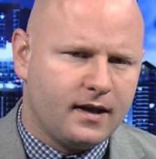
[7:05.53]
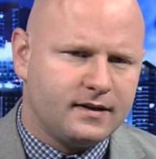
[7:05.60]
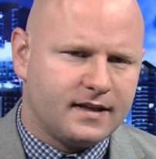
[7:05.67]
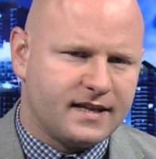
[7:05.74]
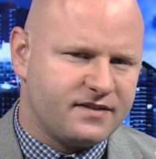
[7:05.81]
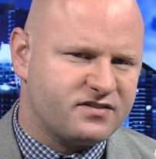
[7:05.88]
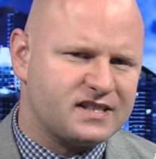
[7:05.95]

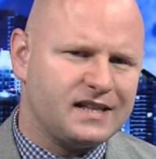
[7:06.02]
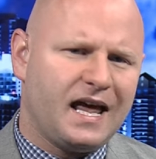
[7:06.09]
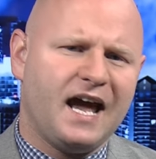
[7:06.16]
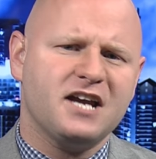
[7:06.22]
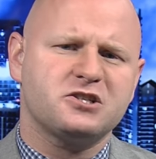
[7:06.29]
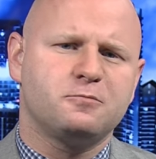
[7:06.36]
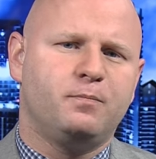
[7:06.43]
Now, they've
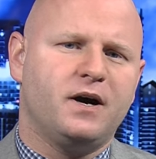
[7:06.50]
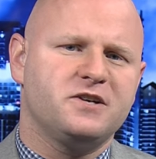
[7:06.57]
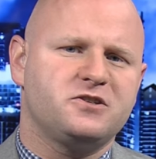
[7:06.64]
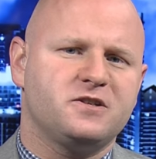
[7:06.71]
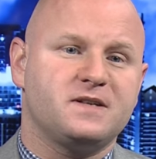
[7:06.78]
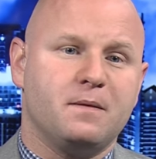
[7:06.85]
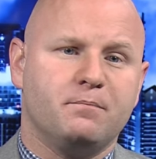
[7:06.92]
slashed
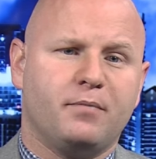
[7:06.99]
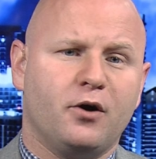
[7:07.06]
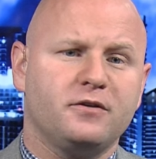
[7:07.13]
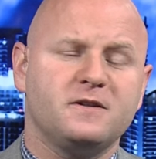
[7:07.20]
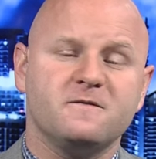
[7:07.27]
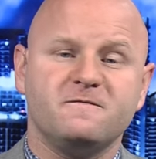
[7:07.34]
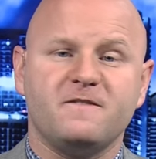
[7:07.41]
budgets at
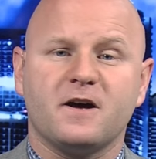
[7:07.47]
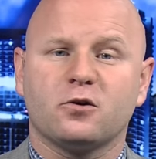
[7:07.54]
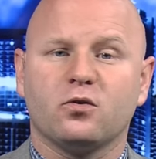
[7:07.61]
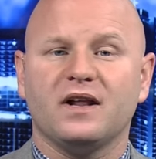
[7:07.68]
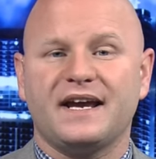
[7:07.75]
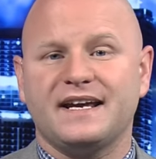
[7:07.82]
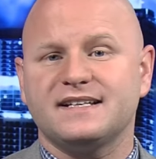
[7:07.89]
both the
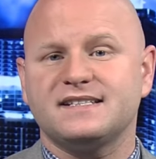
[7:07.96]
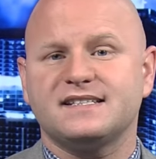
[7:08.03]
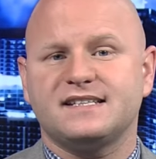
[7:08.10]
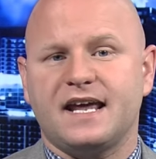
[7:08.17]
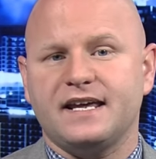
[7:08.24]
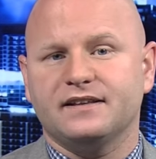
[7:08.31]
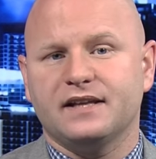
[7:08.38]
federal and
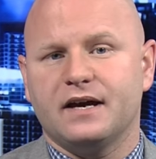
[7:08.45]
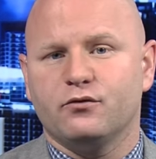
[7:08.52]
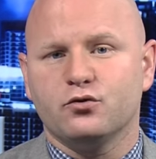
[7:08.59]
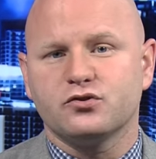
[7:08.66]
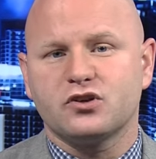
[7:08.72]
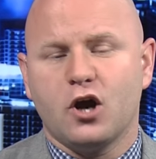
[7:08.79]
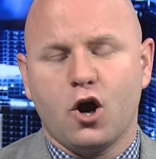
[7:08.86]
state
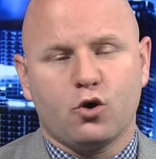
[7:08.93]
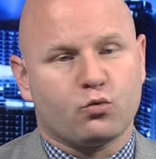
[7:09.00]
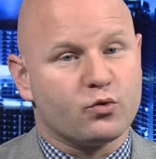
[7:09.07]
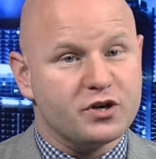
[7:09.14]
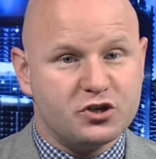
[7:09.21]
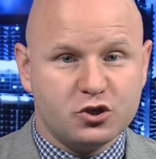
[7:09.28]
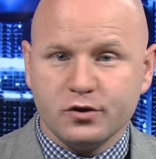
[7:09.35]
levels,
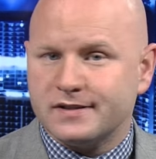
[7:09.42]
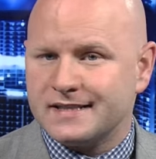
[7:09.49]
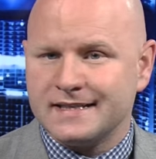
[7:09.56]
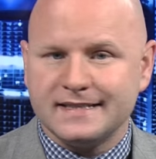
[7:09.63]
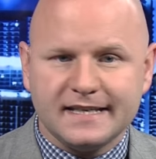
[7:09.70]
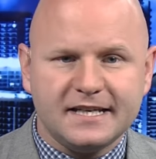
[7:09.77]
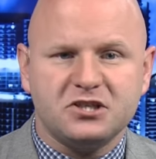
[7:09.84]

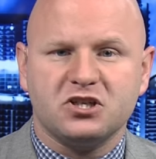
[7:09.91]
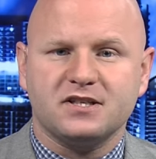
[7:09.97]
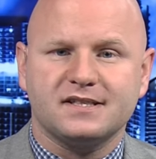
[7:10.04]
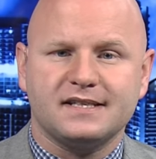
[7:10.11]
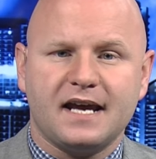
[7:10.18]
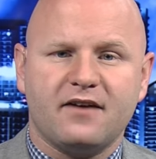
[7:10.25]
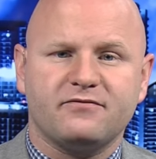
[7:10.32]
reducing teaching
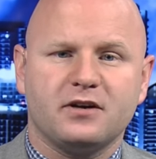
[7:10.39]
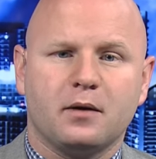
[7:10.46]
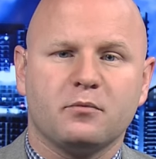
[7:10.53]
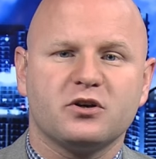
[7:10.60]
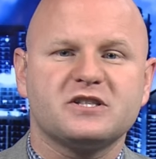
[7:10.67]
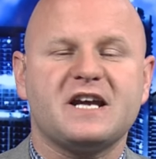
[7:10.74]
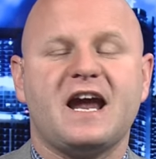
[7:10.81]
staff
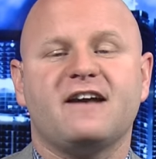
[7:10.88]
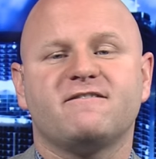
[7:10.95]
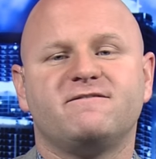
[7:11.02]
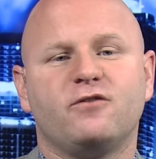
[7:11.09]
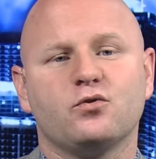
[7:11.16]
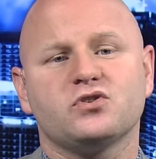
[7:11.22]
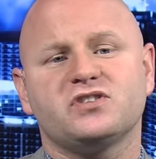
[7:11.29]
numbers and
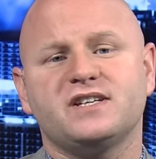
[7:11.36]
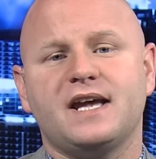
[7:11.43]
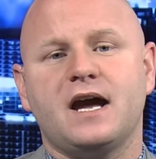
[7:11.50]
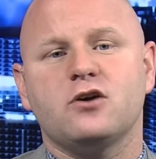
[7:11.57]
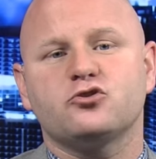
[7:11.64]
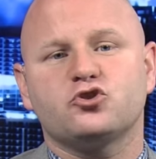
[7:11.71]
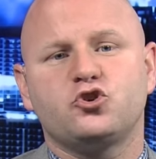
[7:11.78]
forcing
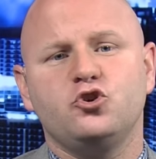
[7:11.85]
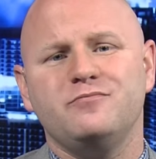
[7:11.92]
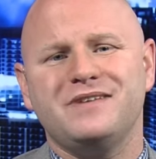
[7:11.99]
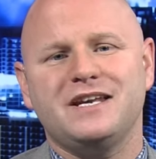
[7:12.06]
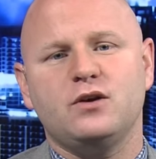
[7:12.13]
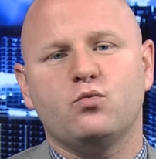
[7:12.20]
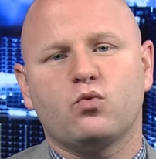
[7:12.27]
out too
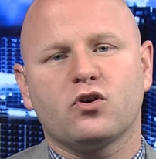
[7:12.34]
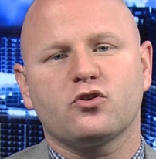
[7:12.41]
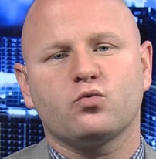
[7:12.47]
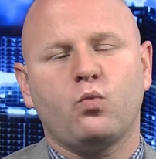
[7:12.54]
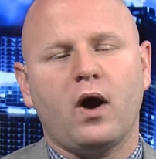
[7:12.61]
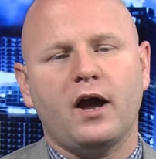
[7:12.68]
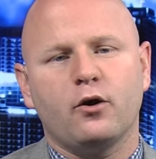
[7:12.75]
many
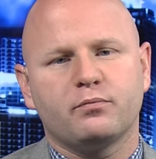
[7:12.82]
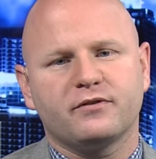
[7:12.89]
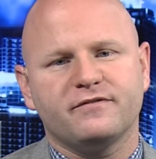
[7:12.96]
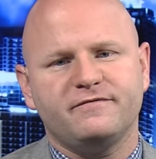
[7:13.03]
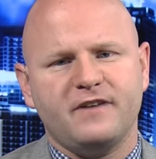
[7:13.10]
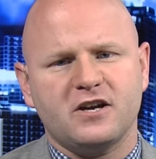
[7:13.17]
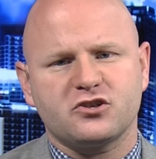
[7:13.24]
worthwhile
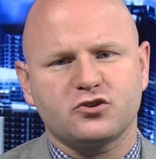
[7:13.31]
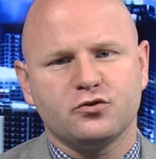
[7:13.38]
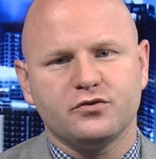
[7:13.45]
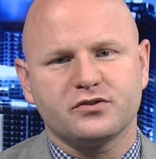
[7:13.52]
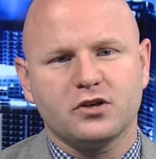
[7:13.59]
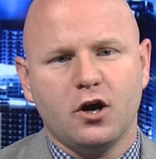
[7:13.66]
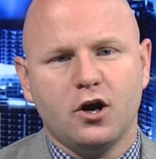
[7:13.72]
professionals